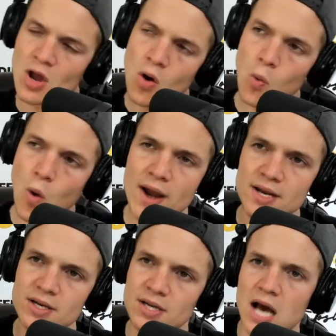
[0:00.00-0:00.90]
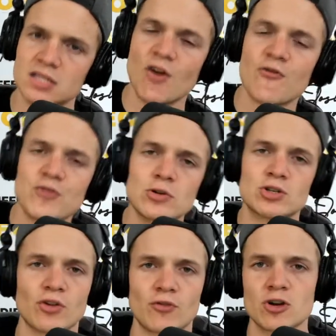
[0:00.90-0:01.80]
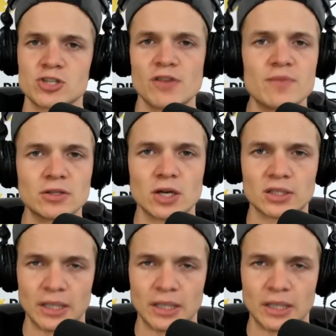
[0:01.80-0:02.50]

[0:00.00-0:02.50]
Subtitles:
what does the future version of me look